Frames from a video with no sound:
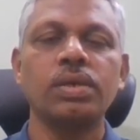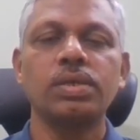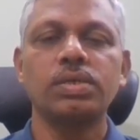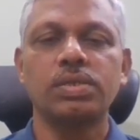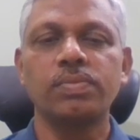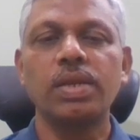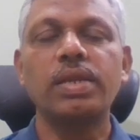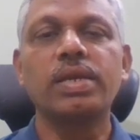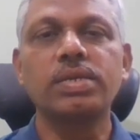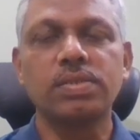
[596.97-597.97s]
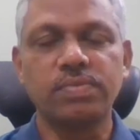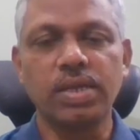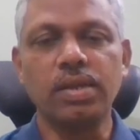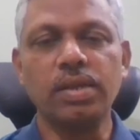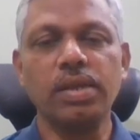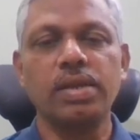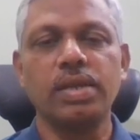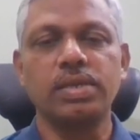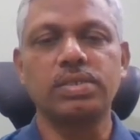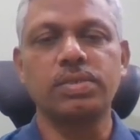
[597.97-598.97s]
Similarly, in case of ternary
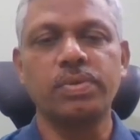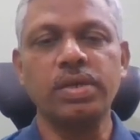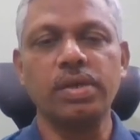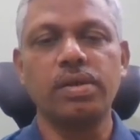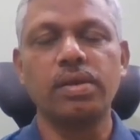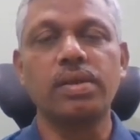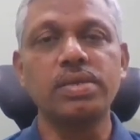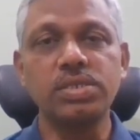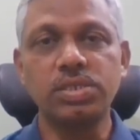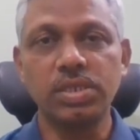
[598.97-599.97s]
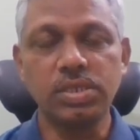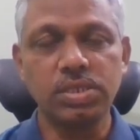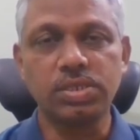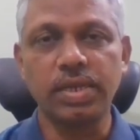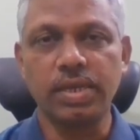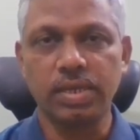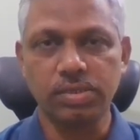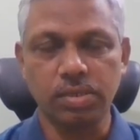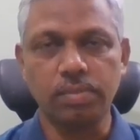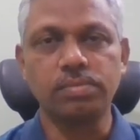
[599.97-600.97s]
relationship, here registration is taken as
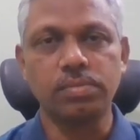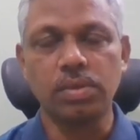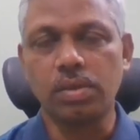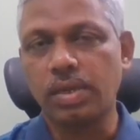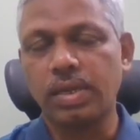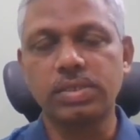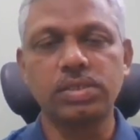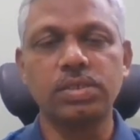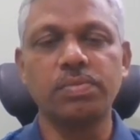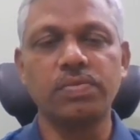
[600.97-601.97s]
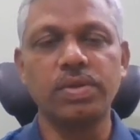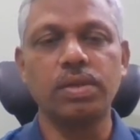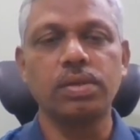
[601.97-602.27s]
a a relationship between